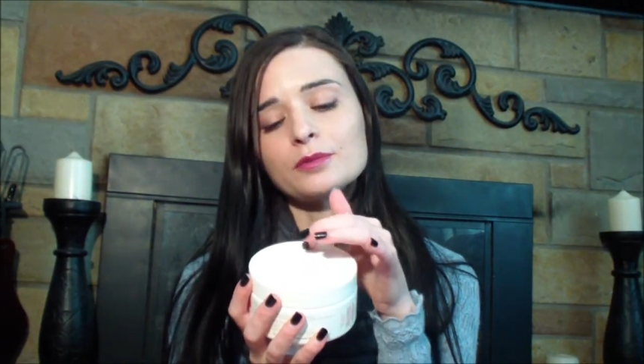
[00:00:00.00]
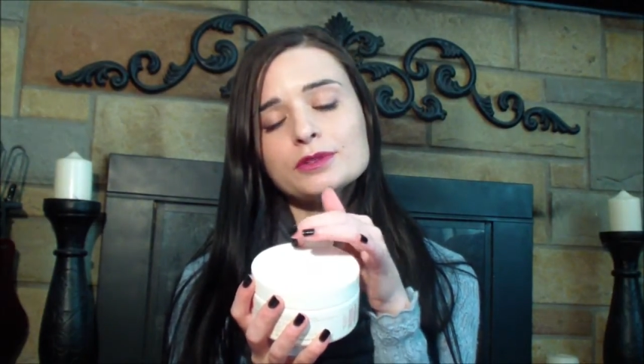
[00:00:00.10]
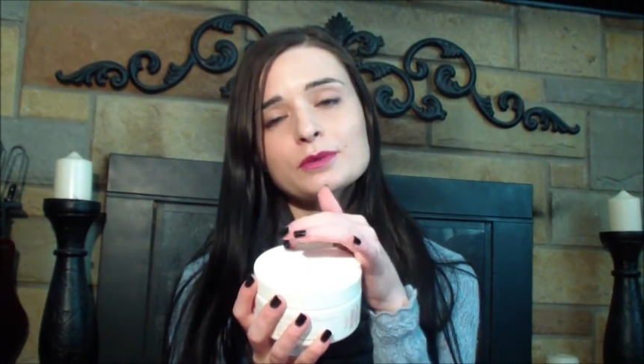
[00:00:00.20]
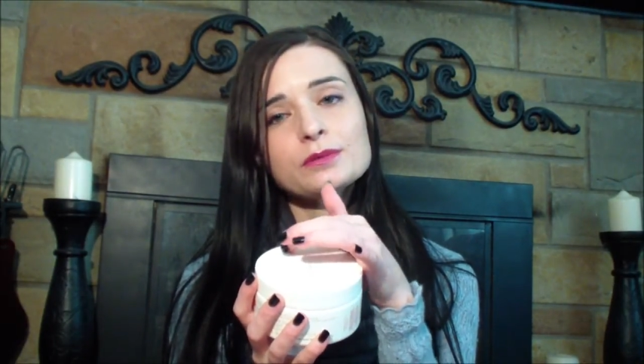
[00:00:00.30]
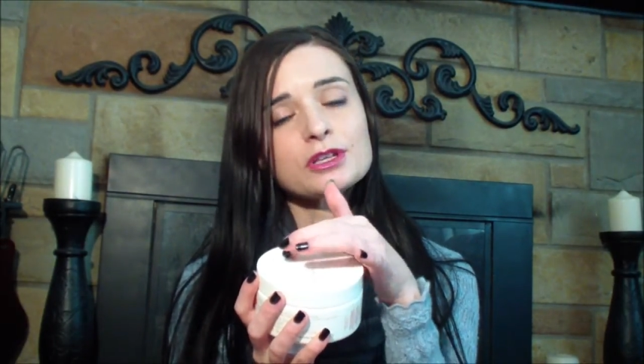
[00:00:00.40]

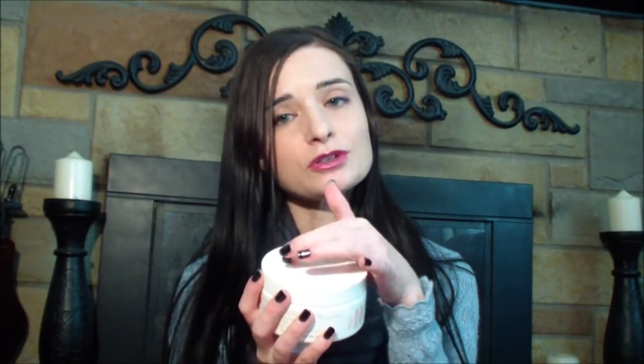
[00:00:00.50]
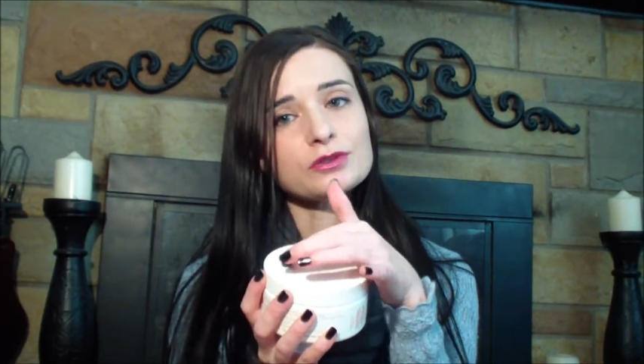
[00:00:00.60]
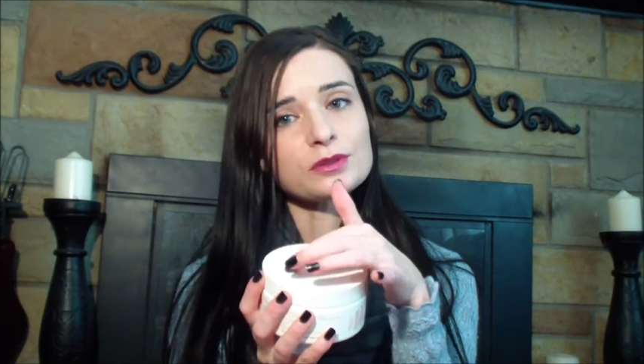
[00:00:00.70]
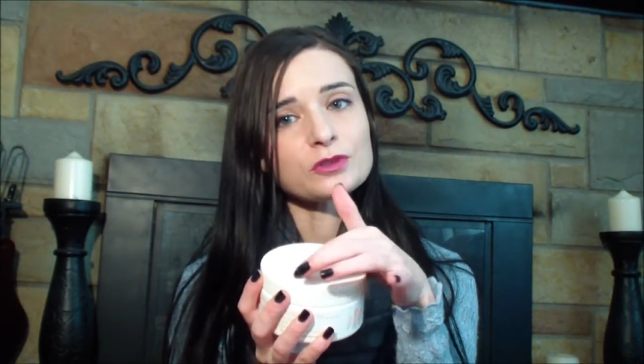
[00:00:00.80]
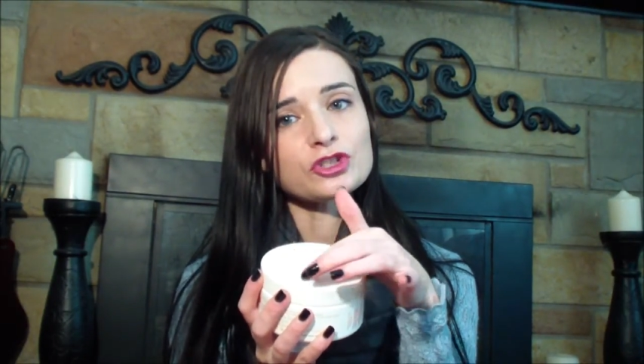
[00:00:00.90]
sometimes I
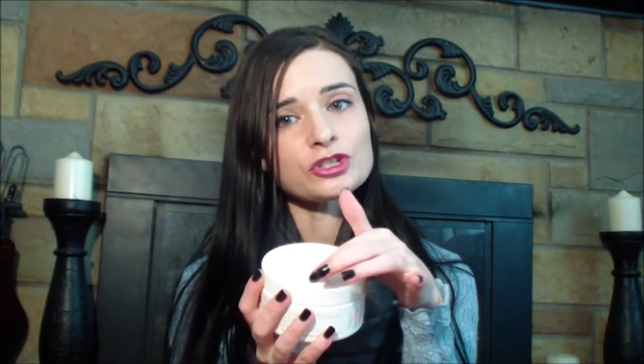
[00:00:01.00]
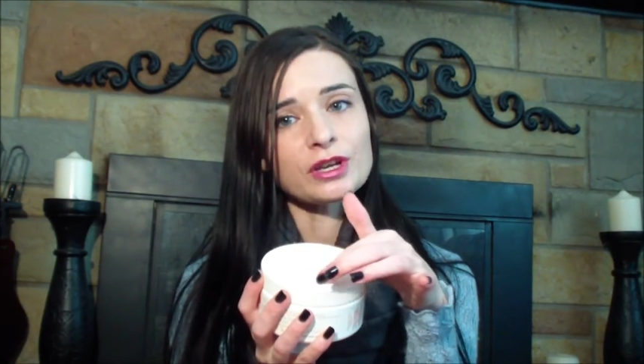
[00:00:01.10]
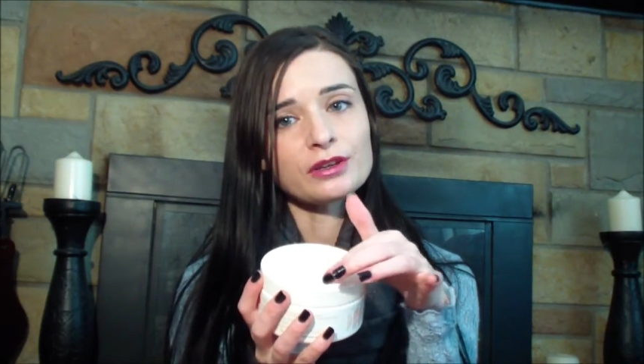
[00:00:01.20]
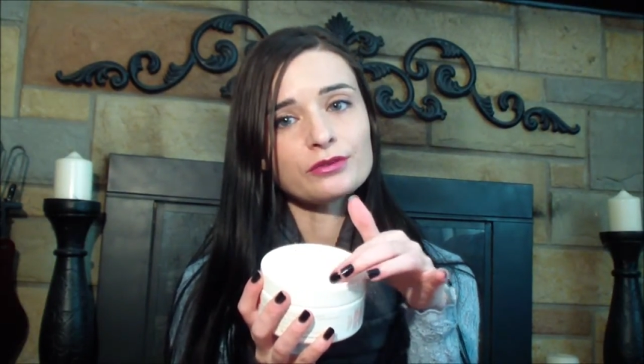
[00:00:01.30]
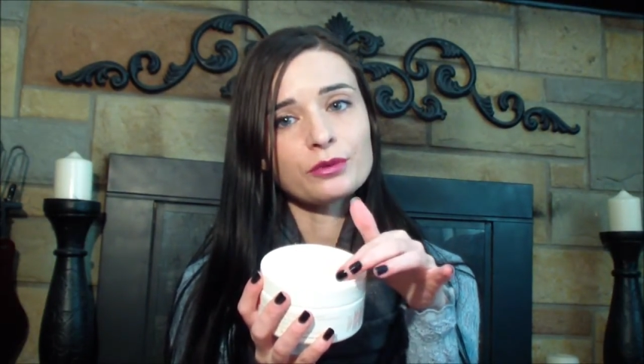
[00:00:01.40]
use them to
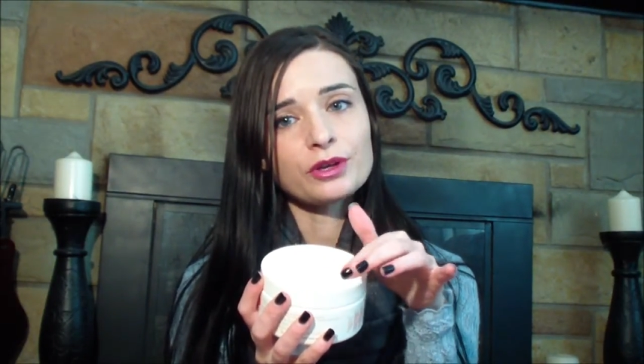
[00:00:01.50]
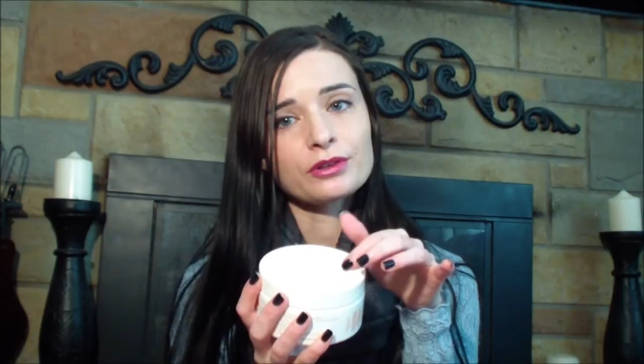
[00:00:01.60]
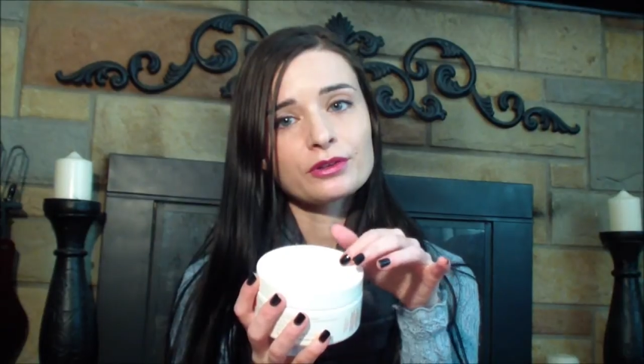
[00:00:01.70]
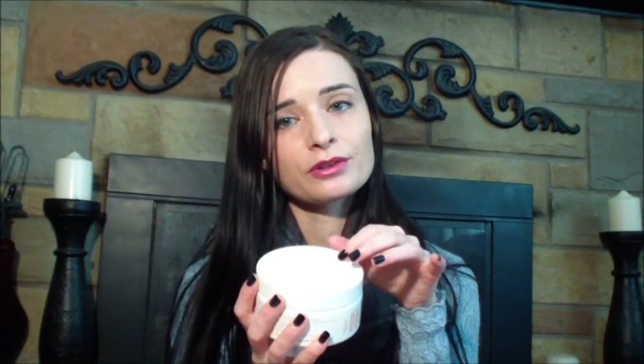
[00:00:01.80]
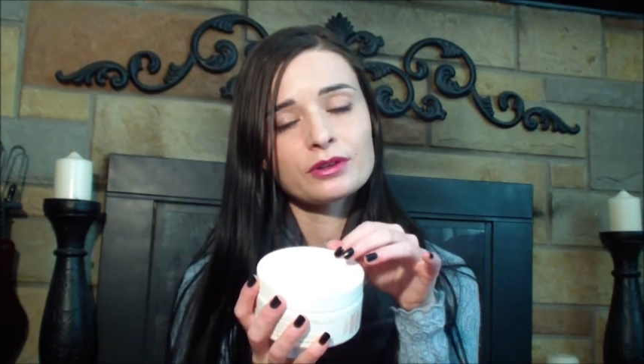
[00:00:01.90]
shave
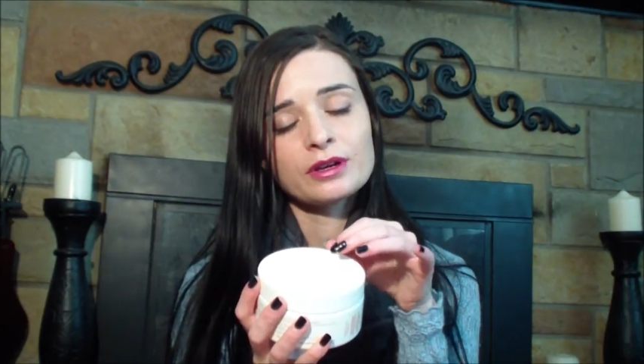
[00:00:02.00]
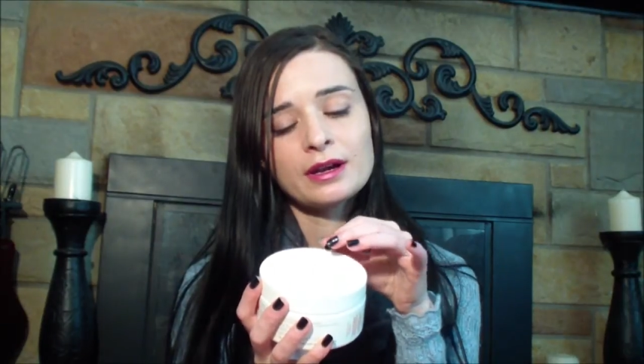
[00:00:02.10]
with.